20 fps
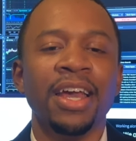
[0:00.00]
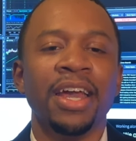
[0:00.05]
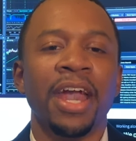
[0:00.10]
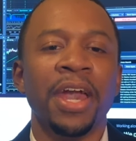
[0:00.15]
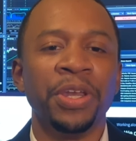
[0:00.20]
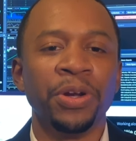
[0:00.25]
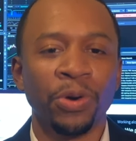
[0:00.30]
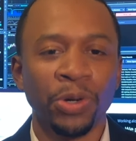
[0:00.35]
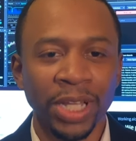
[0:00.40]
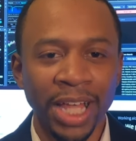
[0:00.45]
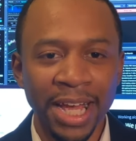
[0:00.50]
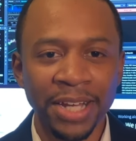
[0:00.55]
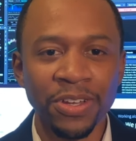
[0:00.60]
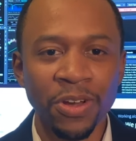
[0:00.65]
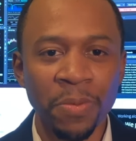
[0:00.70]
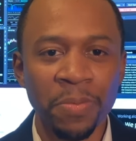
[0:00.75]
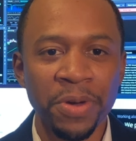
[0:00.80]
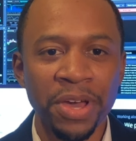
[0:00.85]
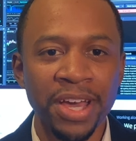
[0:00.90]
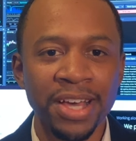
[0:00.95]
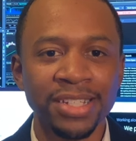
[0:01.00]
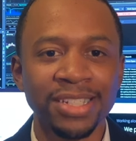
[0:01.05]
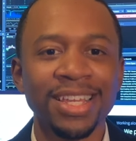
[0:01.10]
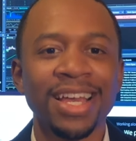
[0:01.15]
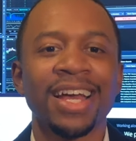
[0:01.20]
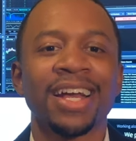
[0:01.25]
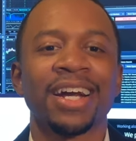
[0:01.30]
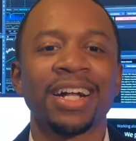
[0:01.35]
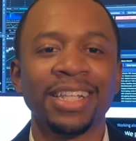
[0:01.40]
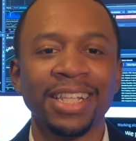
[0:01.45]
an Orlando based,
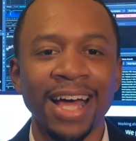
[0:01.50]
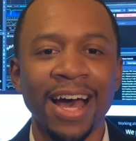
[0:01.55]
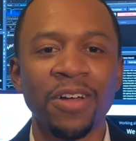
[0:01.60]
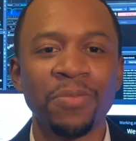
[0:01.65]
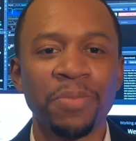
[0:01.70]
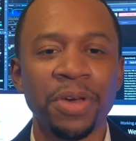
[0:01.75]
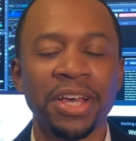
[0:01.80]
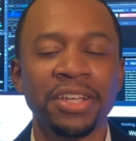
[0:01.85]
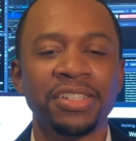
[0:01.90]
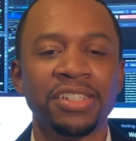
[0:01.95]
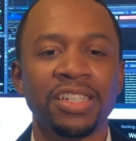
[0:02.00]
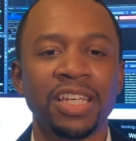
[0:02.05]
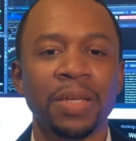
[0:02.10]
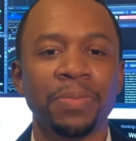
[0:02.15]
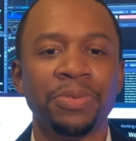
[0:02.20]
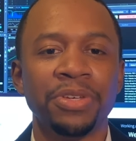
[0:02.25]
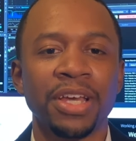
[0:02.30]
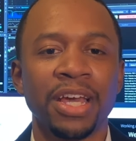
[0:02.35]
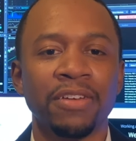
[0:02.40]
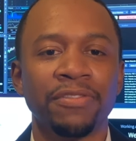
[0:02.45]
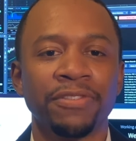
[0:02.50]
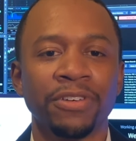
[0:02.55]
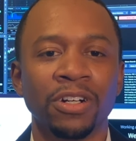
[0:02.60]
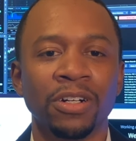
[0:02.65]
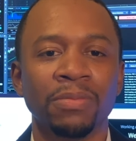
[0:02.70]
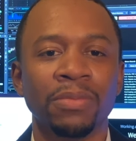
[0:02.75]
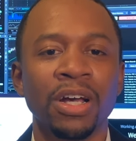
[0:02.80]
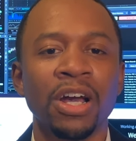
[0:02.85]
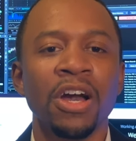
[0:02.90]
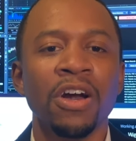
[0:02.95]
cloud based CPA
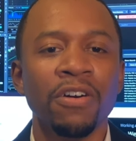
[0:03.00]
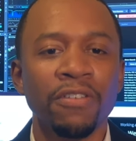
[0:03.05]
firm